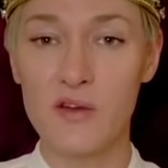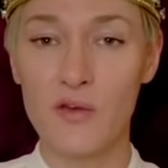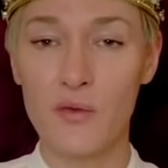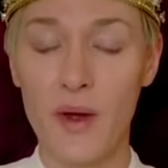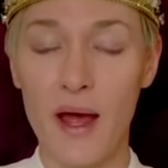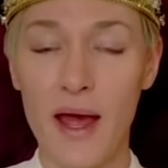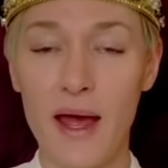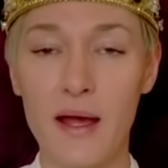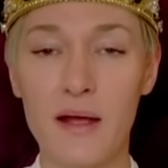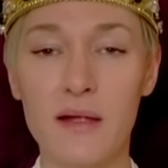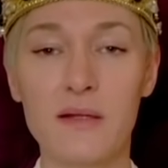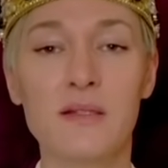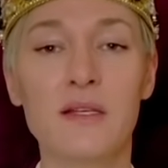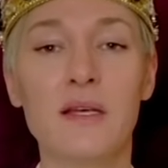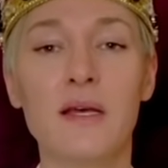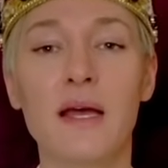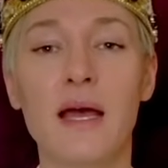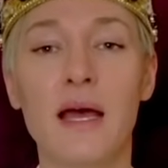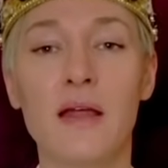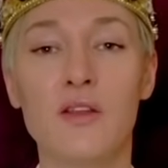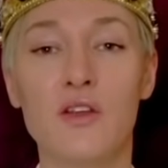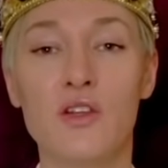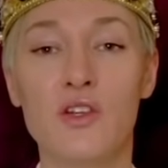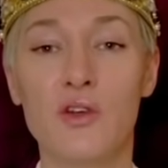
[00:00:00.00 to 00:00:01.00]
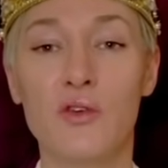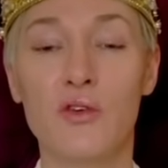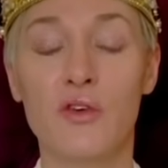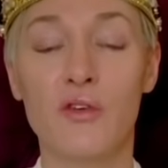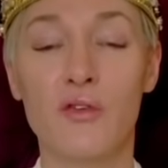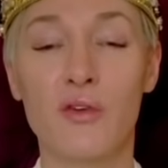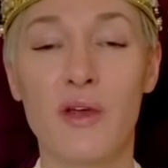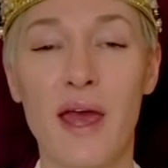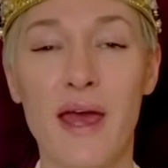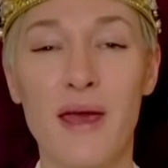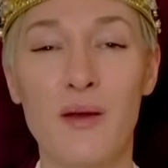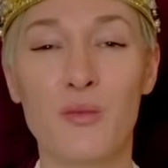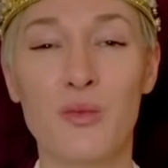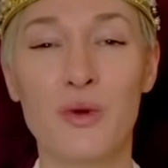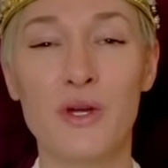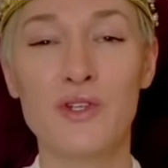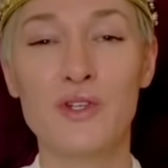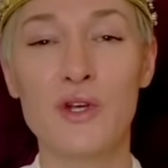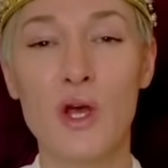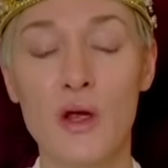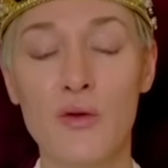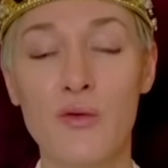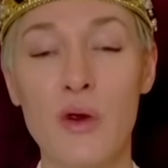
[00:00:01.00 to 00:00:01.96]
of Wales and the Duke of Cambridge